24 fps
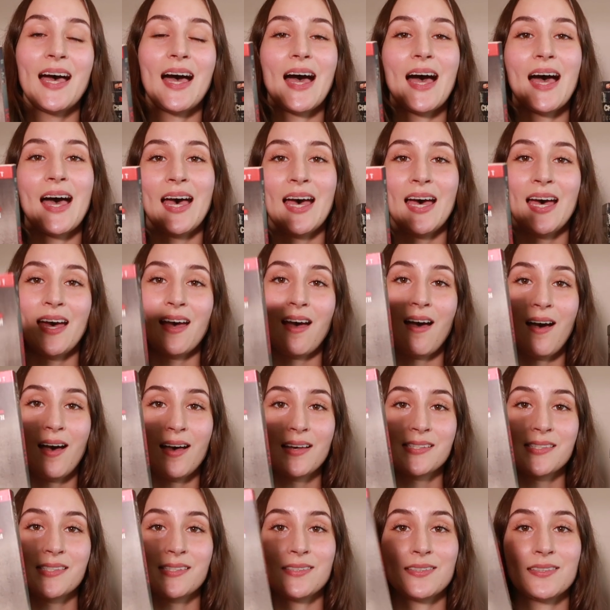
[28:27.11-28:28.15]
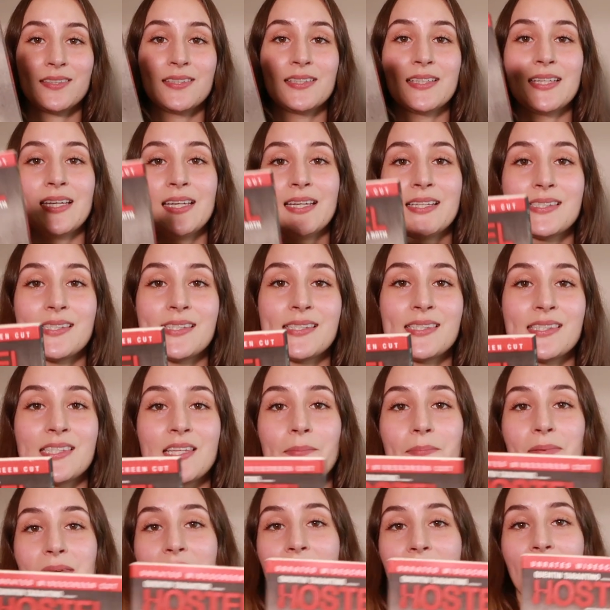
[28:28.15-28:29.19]
Hostel is a
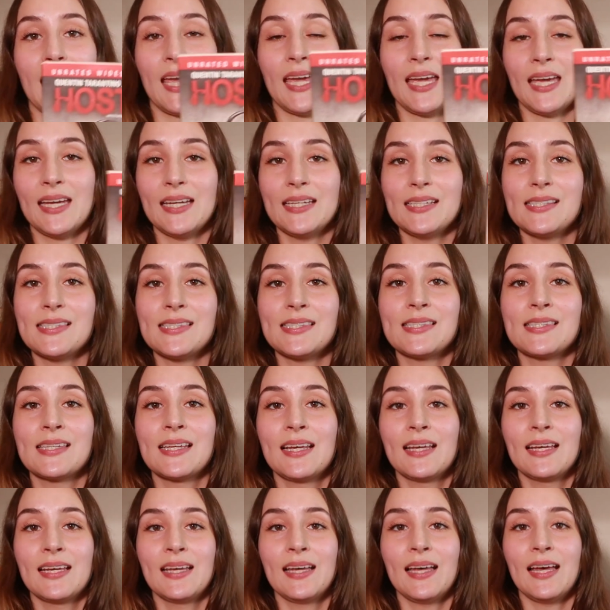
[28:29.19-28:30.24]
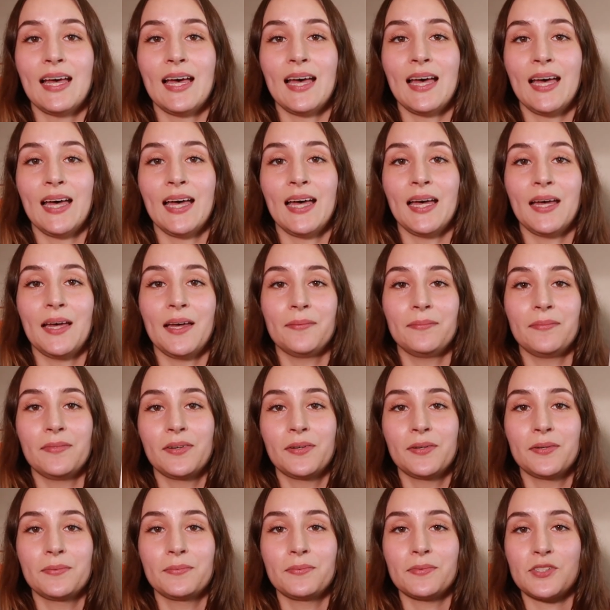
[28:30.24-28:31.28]
slipcase,
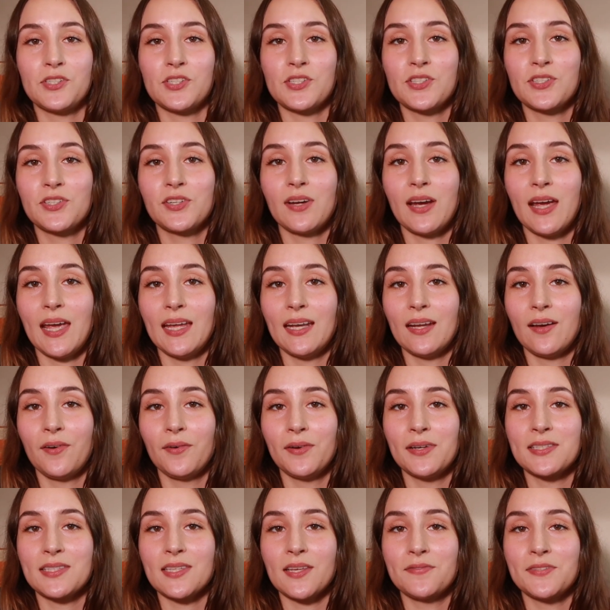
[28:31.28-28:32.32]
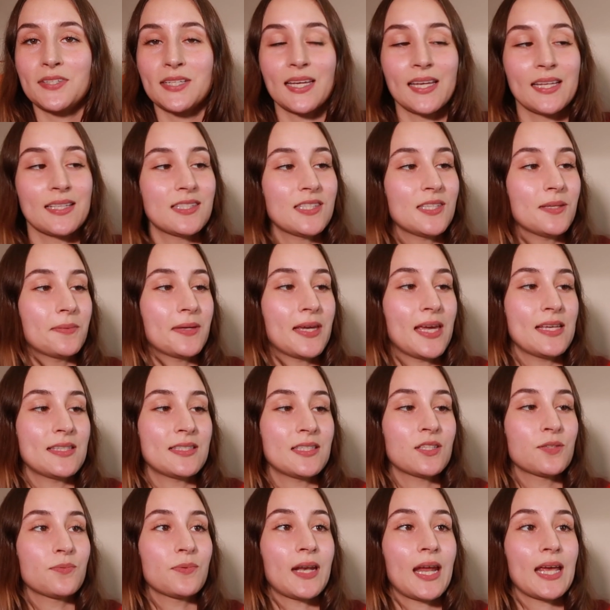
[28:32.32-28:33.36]
which is great. Always love to get
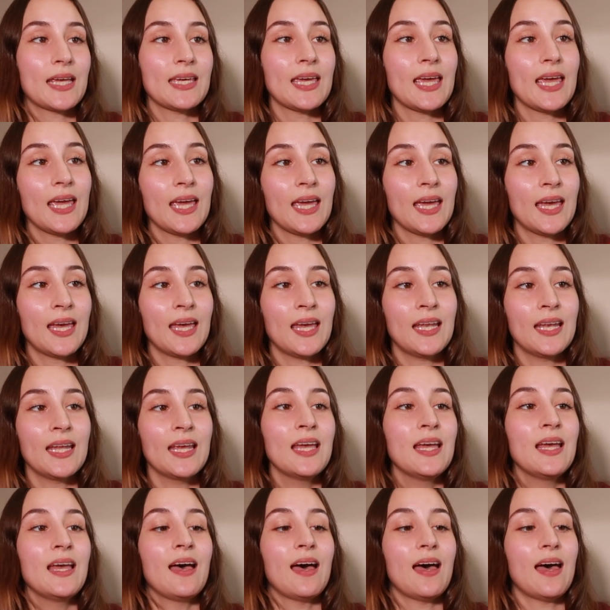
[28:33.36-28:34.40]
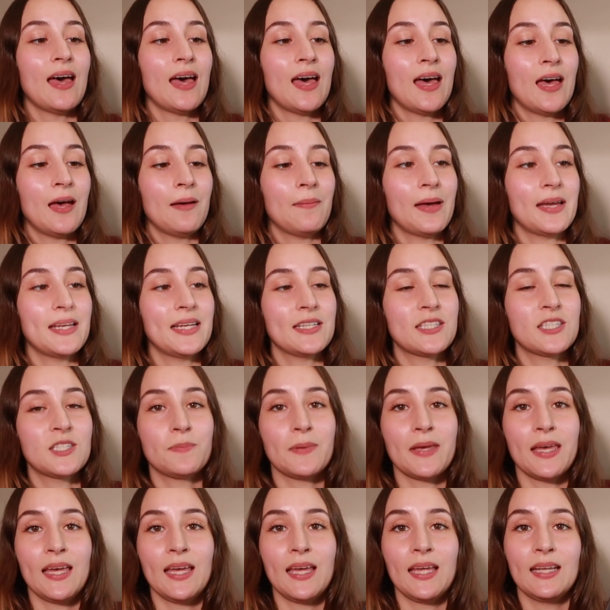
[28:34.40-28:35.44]
slipcases when I can. I did
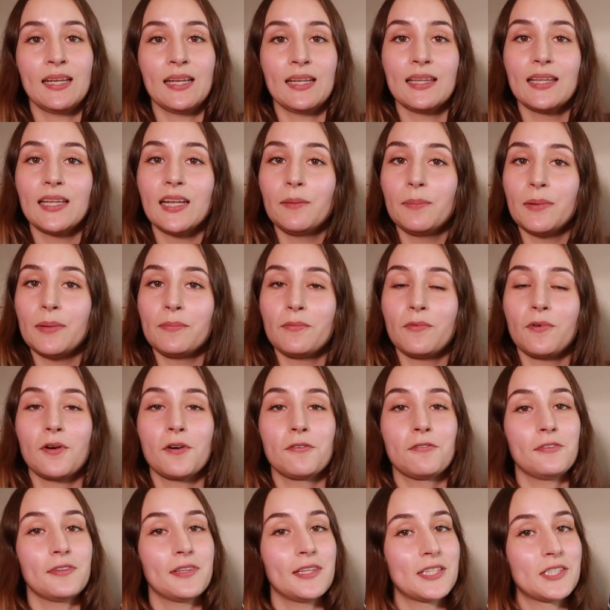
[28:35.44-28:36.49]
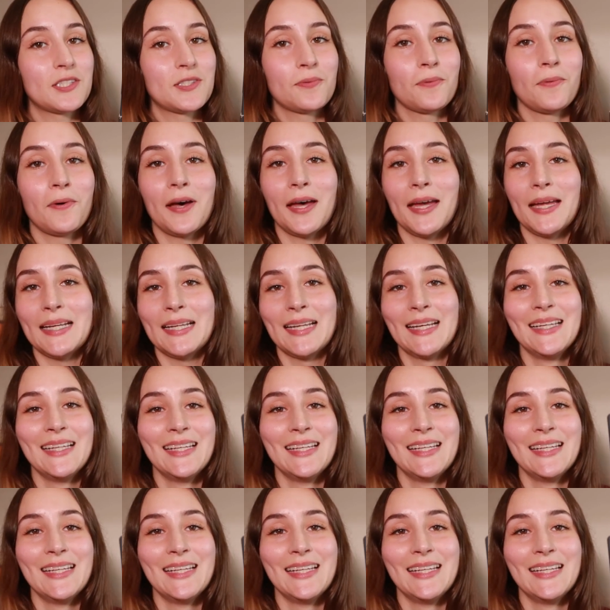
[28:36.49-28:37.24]
spend a little bit more for this one.